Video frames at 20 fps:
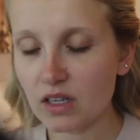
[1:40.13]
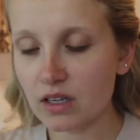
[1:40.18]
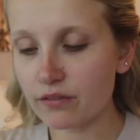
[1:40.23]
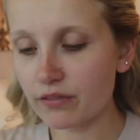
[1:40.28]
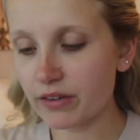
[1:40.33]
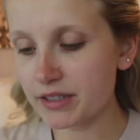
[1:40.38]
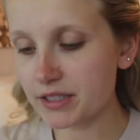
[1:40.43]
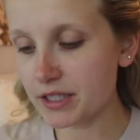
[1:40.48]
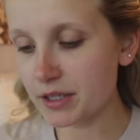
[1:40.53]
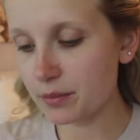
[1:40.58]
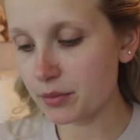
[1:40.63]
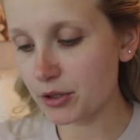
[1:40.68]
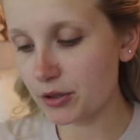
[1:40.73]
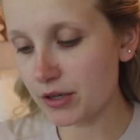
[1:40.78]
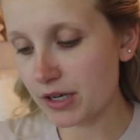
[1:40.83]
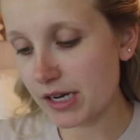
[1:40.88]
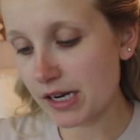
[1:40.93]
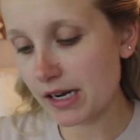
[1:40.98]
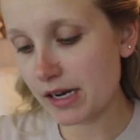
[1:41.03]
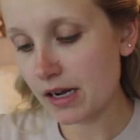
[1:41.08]
Fenty
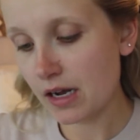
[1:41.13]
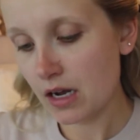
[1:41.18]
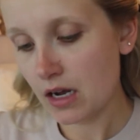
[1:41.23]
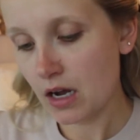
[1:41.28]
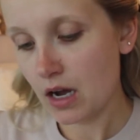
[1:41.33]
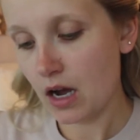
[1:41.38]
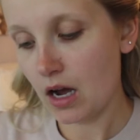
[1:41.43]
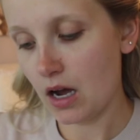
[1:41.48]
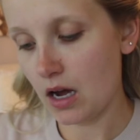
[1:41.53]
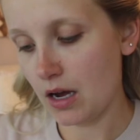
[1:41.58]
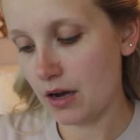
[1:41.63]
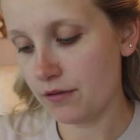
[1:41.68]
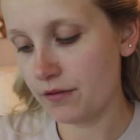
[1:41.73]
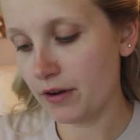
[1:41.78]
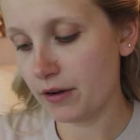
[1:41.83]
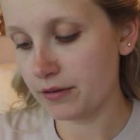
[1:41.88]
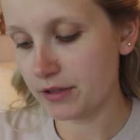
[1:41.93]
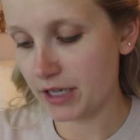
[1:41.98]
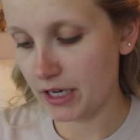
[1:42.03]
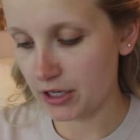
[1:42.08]
Beauty
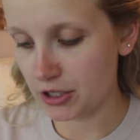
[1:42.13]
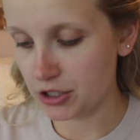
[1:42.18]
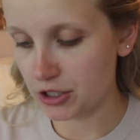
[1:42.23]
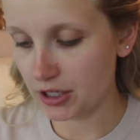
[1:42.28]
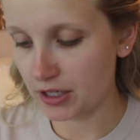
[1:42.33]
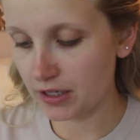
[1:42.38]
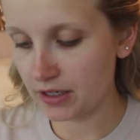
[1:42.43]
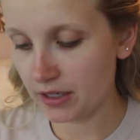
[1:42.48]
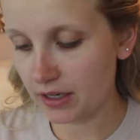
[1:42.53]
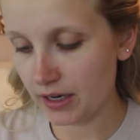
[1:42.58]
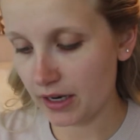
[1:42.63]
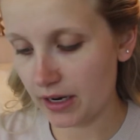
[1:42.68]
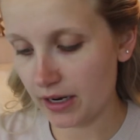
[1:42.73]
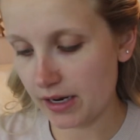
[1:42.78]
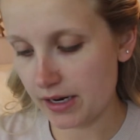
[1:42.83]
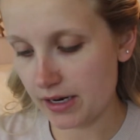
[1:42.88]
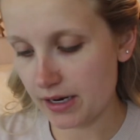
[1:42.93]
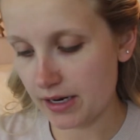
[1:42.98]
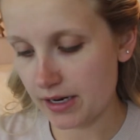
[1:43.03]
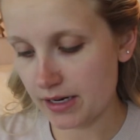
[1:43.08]
foundation,
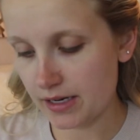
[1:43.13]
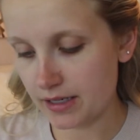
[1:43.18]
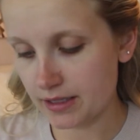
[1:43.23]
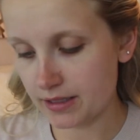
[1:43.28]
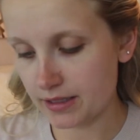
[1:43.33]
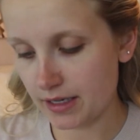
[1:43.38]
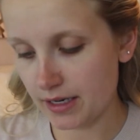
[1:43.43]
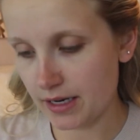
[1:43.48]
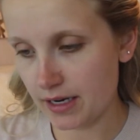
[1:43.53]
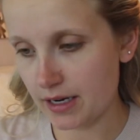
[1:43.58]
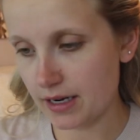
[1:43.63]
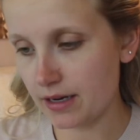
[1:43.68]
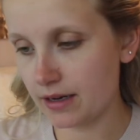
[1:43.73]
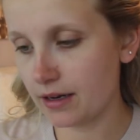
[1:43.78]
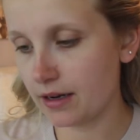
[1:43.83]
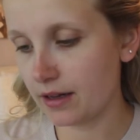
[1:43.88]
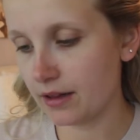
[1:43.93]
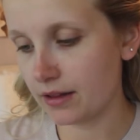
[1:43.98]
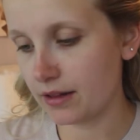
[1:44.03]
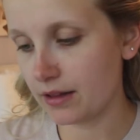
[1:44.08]
and it is
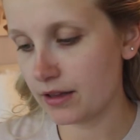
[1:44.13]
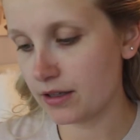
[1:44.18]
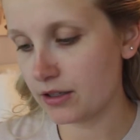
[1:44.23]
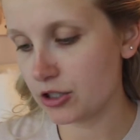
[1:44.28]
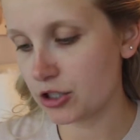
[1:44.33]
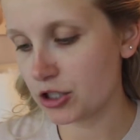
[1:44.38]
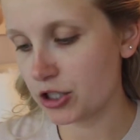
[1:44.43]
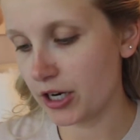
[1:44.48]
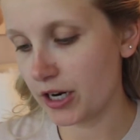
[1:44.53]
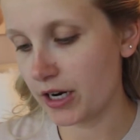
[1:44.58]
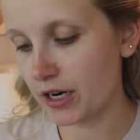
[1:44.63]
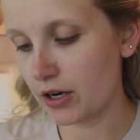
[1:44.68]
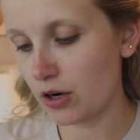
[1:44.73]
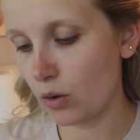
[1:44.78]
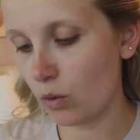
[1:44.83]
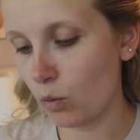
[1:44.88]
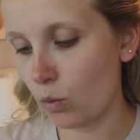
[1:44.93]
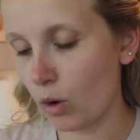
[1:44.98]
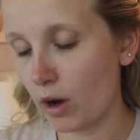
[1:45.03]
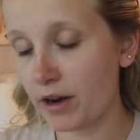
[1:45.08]
in the shade
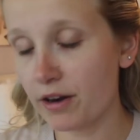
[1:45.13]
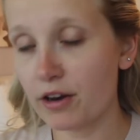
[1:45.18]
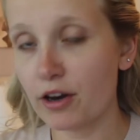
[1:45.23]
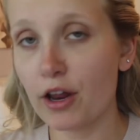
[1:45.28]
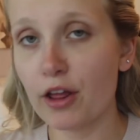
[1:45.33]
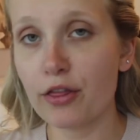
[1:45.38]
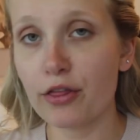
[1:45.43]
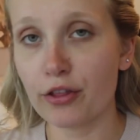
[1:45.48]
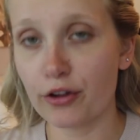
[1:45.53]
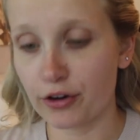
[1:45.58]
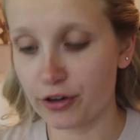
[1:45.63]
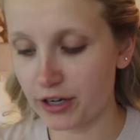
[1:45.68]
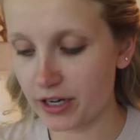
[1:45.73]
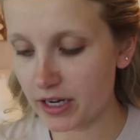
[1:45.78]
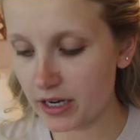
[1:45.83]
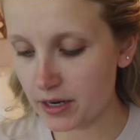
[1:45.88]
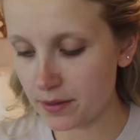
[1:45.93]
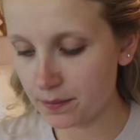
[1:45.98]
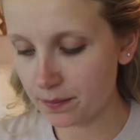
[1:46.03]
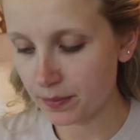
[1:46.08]

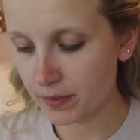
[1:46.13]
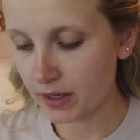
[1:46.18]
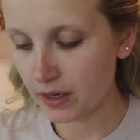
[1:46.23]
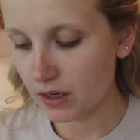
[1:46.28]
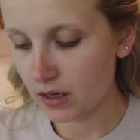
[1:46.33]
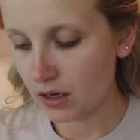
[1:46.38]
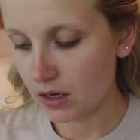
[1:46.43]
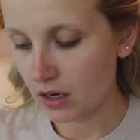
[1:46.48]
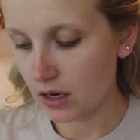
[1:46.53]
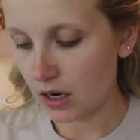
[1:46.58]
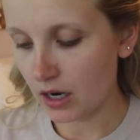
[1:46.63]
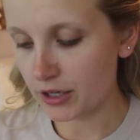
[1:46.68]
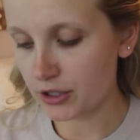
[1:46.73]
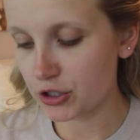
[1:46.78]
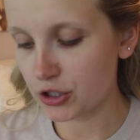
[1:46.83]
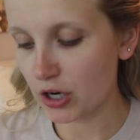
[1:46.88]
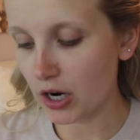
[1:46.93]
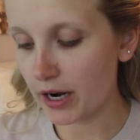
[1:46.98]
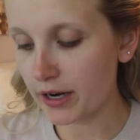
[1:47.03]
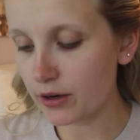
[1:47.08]
130. I
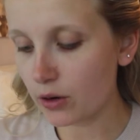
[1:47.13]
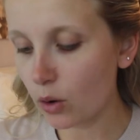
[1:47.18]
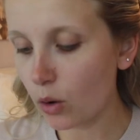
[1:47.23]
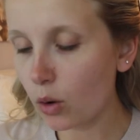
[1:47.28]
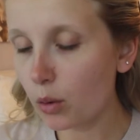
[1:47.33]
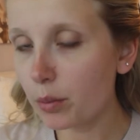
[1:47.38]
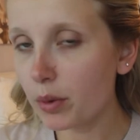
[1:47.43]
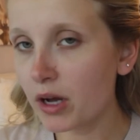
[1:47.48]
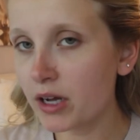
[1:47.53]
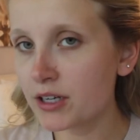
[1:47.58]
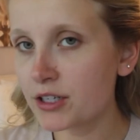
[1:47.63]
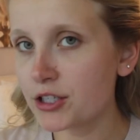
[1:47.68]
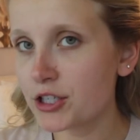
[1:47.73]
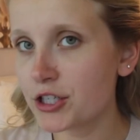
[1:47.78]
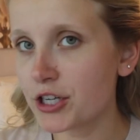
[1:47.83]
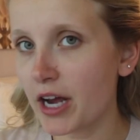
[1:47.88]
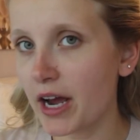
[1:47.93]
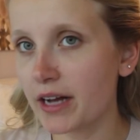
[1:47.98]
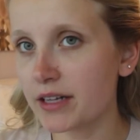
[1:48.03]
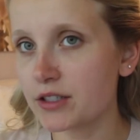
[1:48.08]
tried a whole
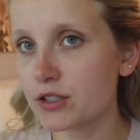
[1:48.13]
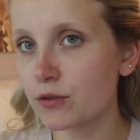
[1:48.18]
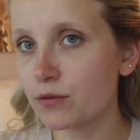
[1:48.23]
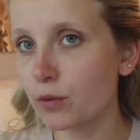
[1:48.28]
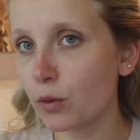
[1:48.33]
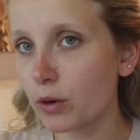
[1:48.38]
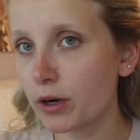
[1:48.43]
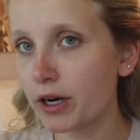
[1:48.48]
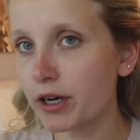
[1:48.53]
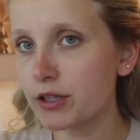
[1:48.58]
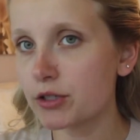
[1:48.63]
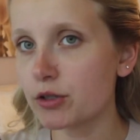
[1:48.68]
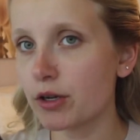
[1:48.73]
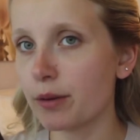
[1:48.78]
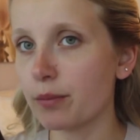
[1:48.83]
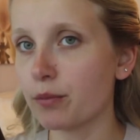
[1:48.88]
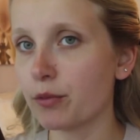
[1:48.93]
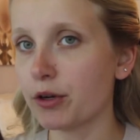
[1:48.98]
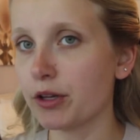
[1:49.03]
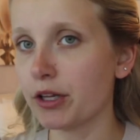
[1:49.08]
bunch at Sephora, so
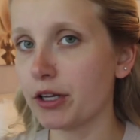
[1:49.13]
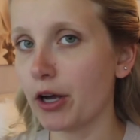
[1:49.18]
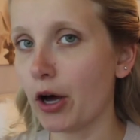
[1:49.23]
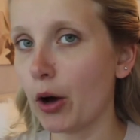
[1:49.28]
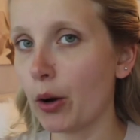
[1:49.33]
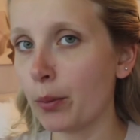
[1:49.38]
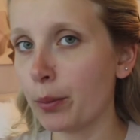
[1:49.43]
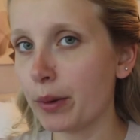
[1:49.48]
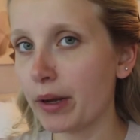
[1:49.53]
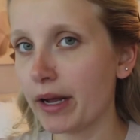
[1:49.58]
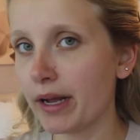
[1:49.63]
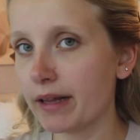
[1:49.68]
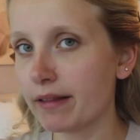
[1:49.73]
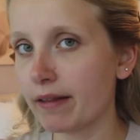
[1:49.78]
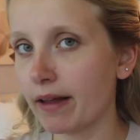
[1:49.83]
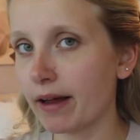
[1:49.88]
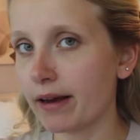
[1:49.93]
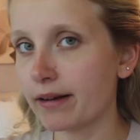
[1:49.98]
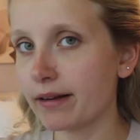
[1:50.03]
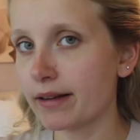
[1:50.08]
I'm really hoping
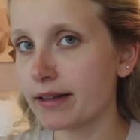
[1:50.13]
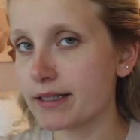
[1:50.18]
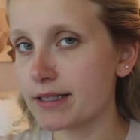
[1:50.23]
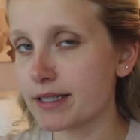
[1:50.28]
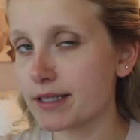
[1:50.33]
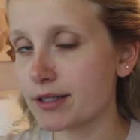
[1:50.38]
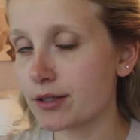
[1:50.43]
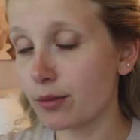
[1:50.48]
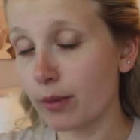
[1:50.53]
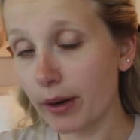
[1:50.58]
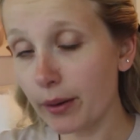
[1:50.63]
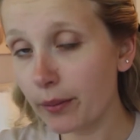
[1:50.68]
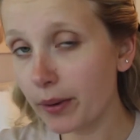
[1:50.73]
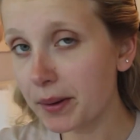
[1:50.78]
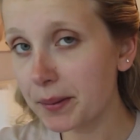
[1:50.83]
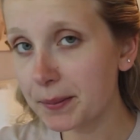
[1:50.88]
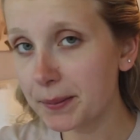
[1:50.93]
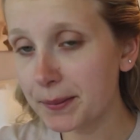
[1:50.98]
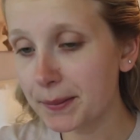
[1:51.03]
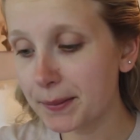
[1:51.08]
that this is the right one,